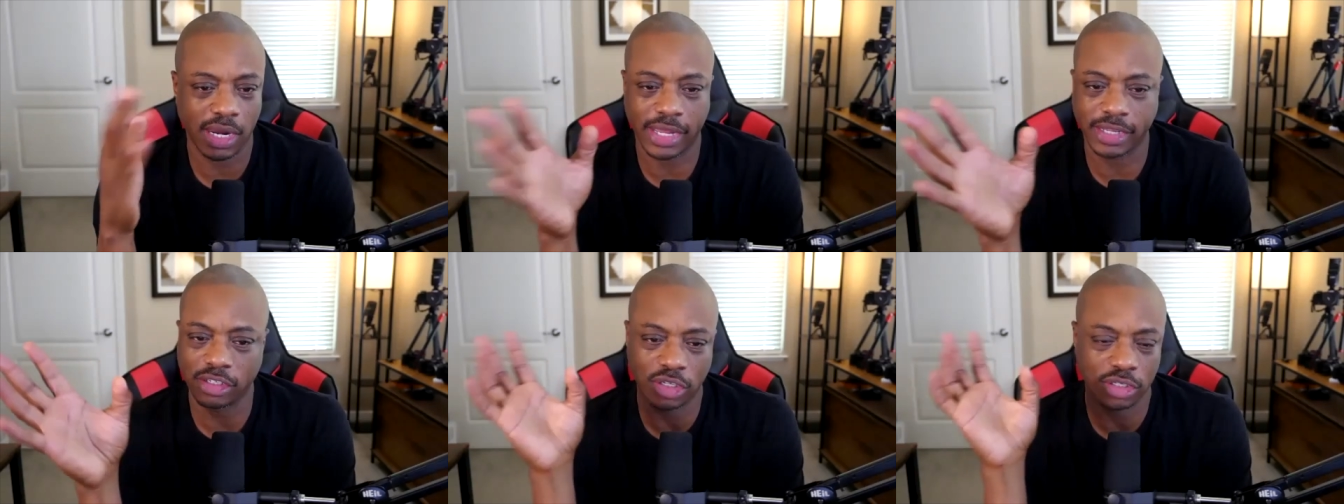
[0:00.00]

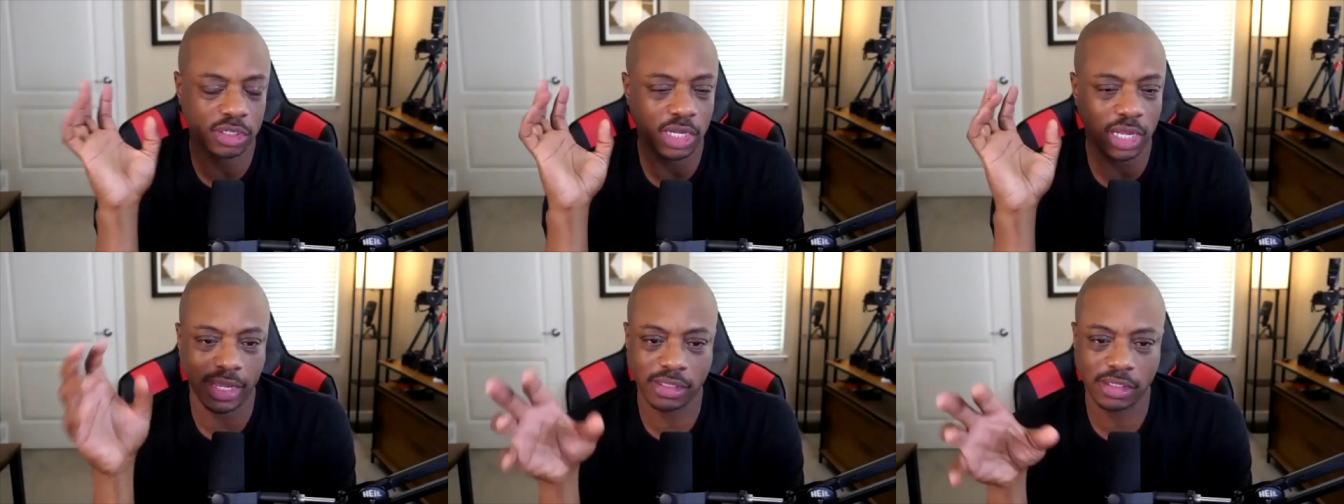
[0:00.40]
Not just
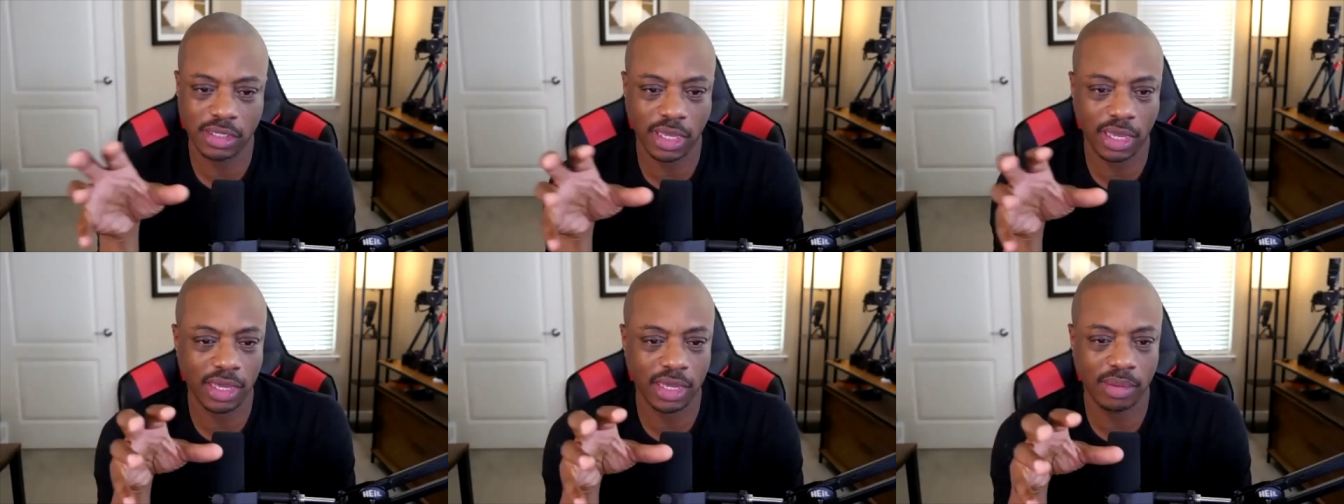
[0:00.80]

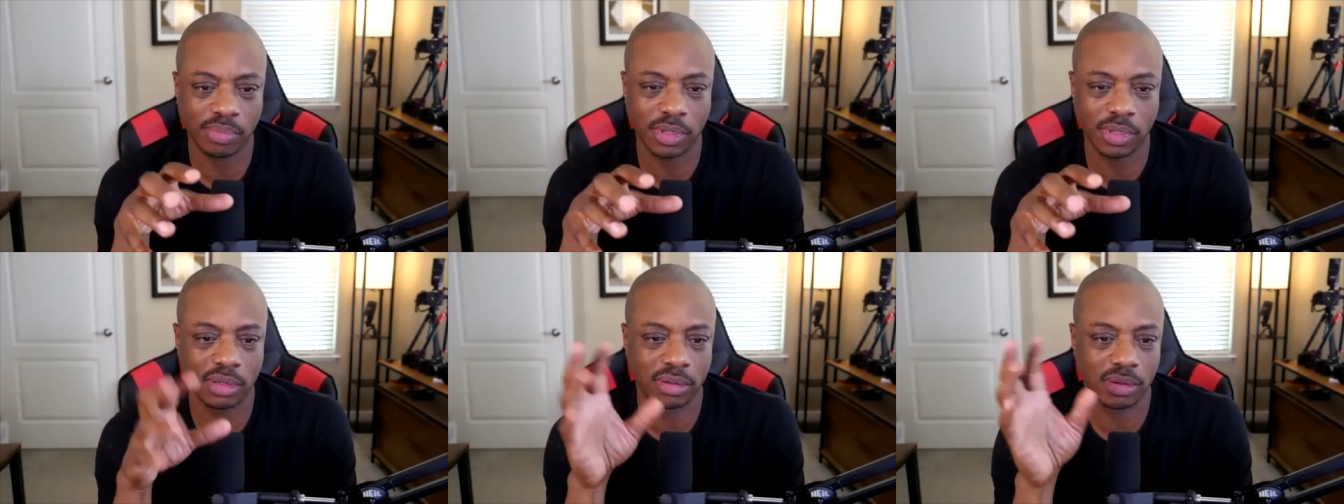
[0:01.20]
landscape
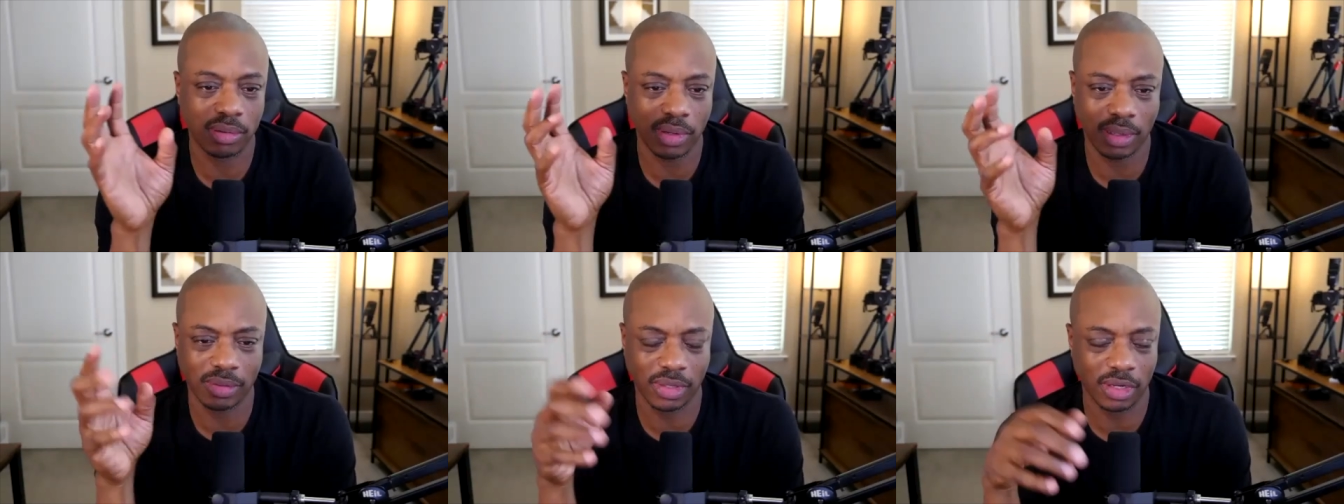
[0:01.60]
oh, yeah. and
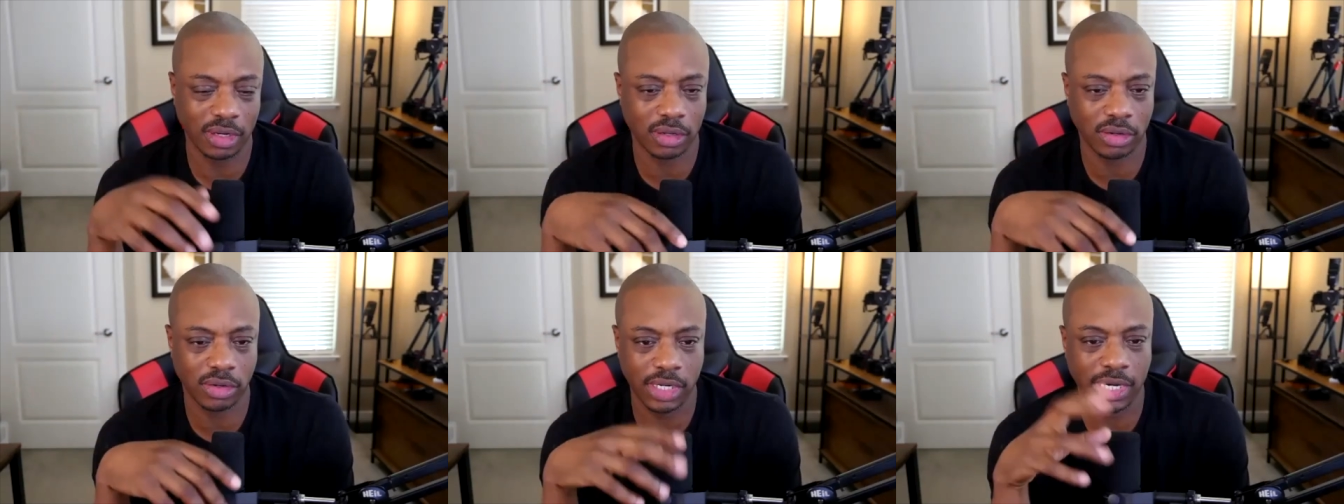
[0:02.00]
you
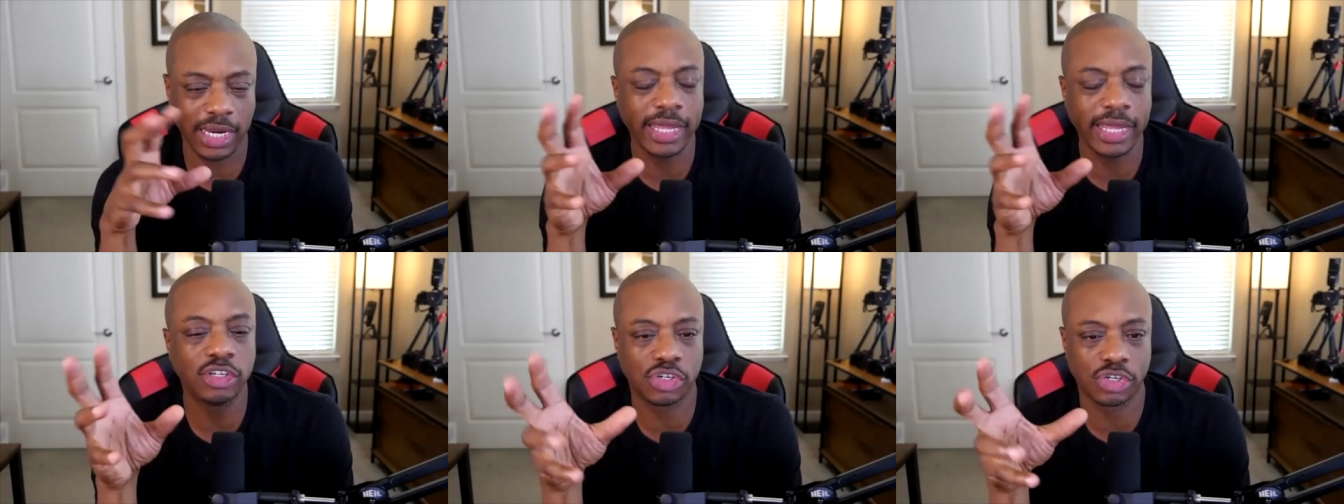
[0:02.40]
know and
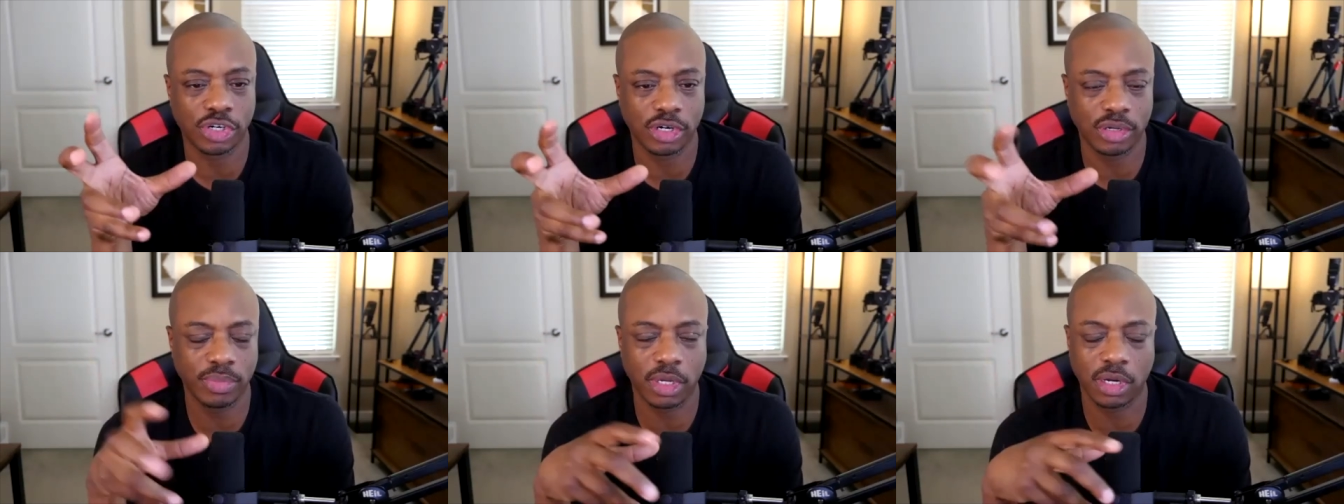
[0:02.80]

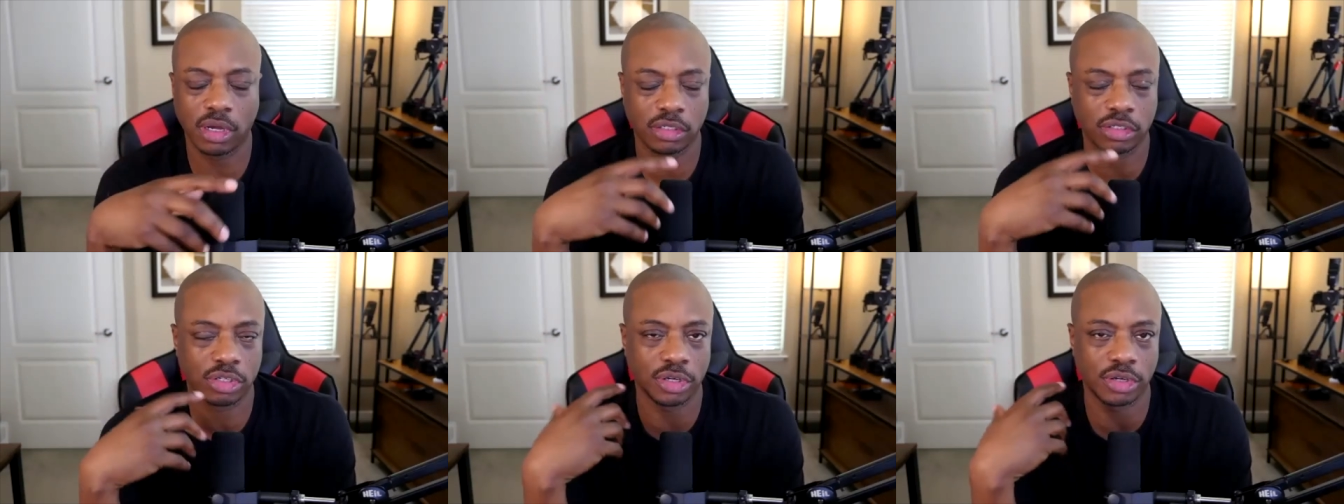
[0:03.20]
nature, but
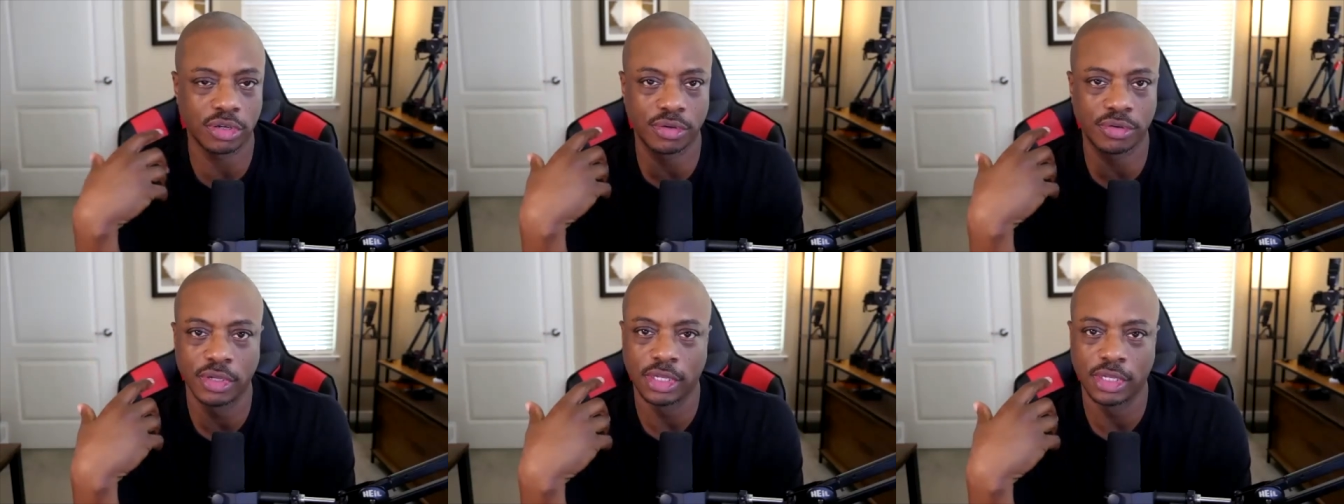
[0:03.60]

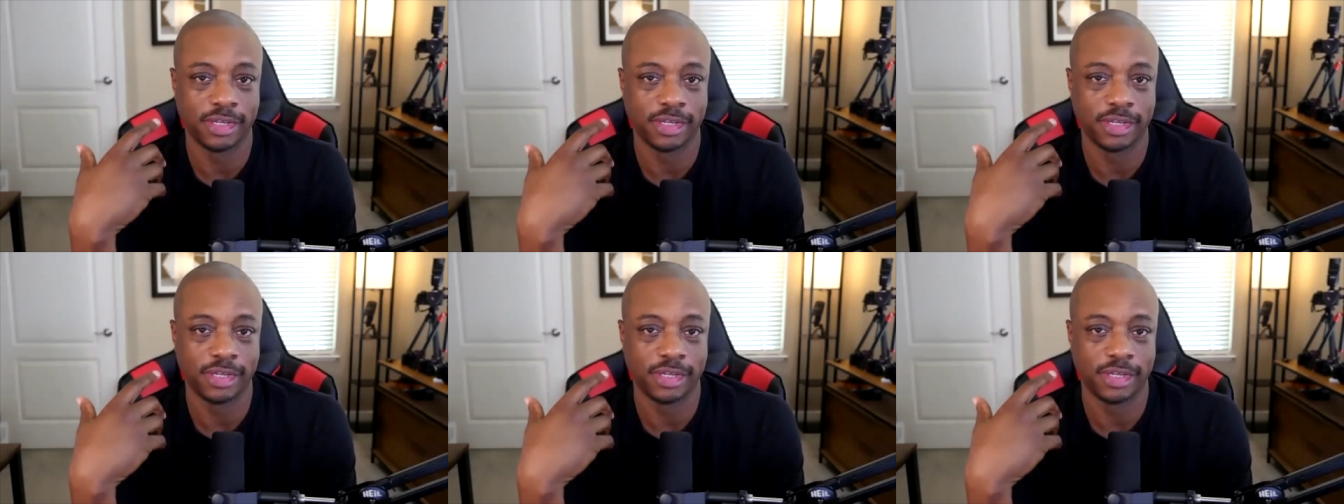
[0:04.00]
also